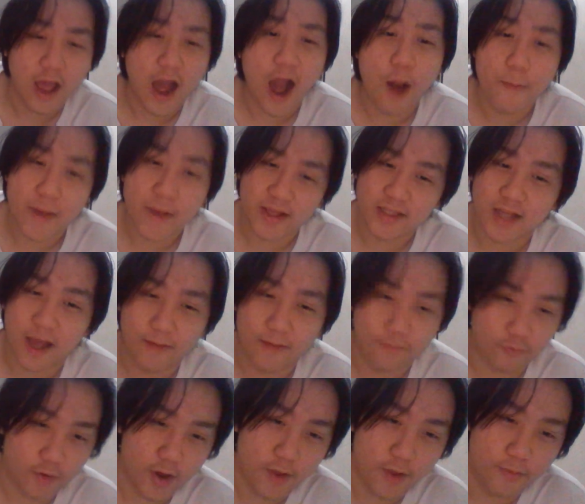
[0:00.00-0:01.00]
I'll make time
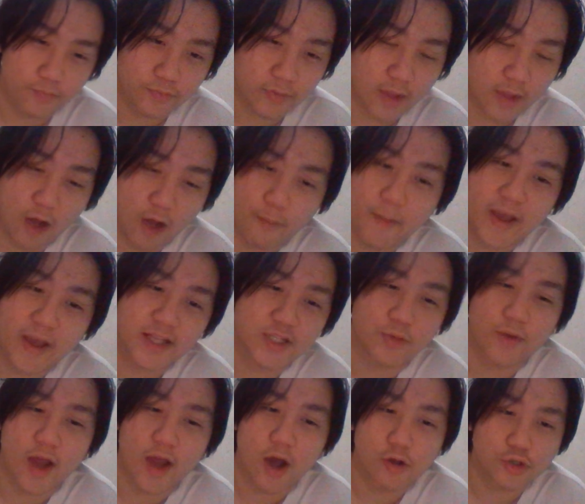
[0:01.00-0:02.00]
for him. I'll make
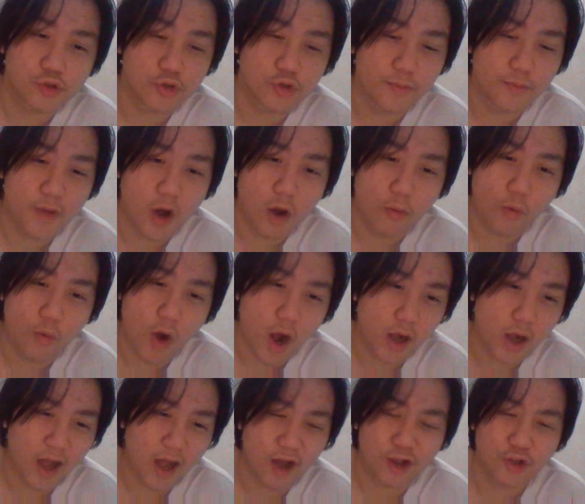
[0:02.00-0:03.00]
someone else do the
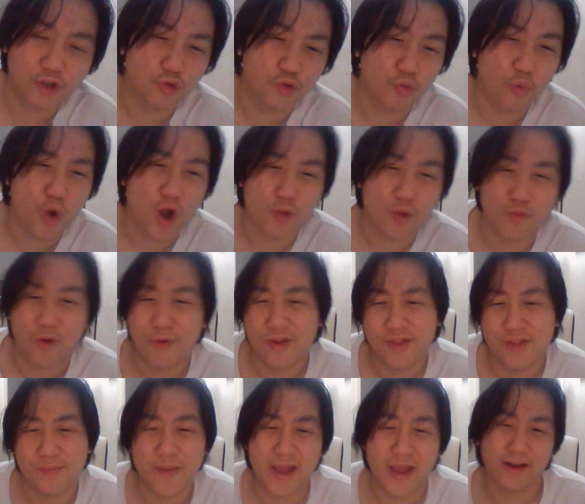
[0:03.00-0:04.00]
work. I can do the work while in
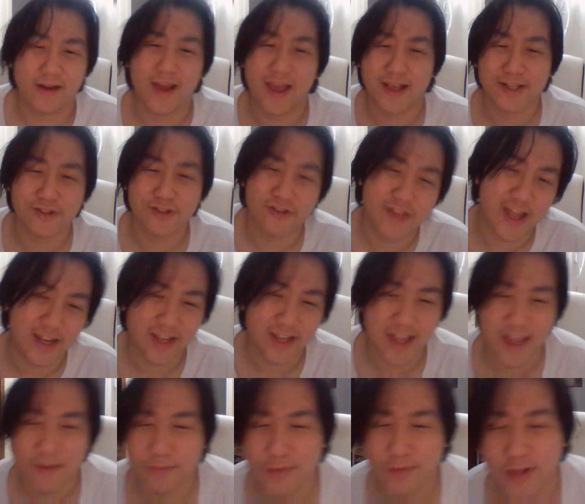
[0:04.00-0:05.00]
the picnic. It's not that
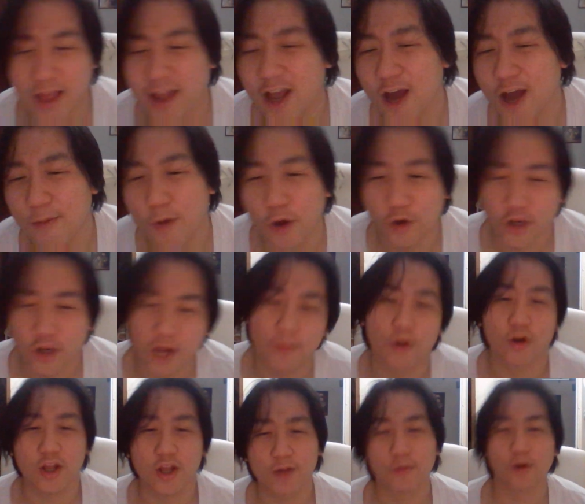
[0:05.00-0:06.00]
deep. Like, come on, come on, come